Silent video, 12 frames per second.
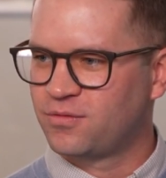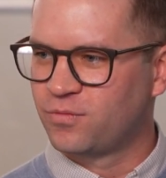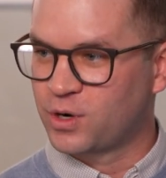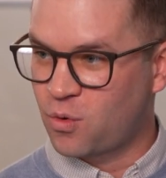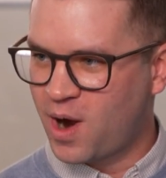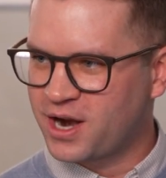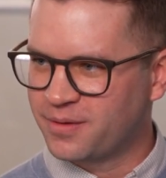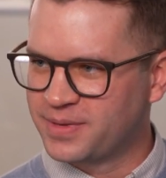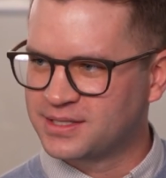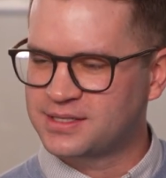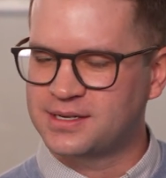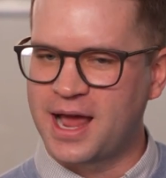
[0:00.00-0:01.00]

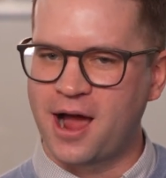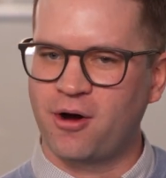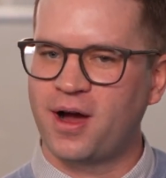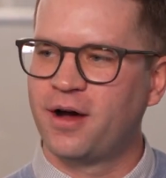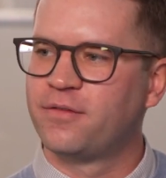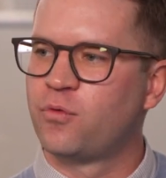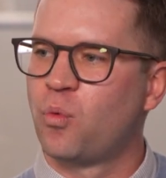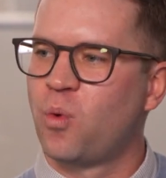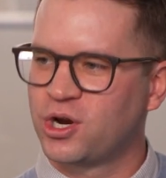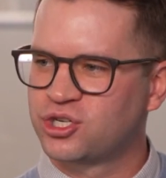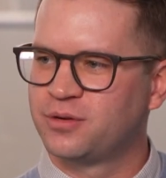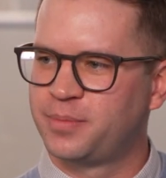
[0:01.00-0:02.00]
requirements now of
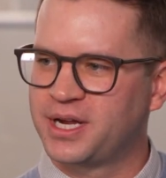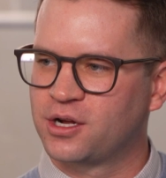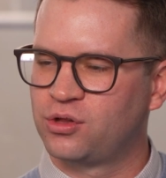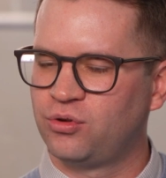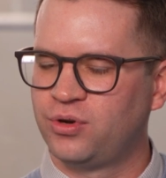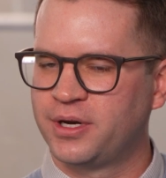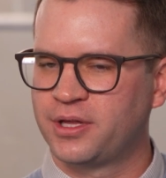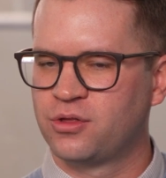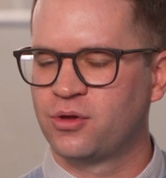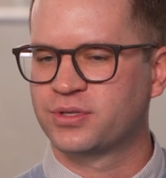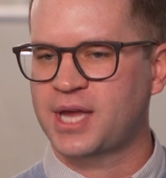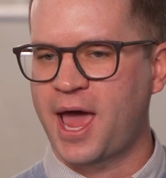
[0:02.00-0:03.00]
what should be included in
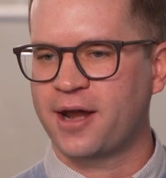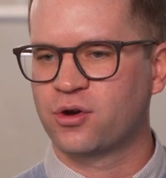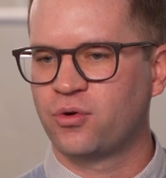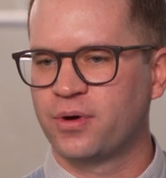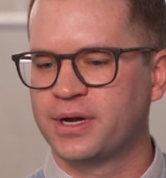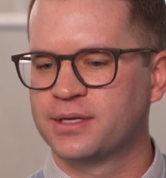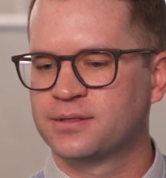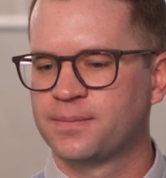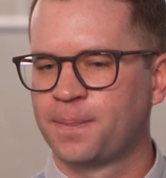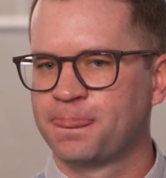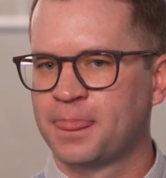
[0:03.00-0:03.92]
those categories.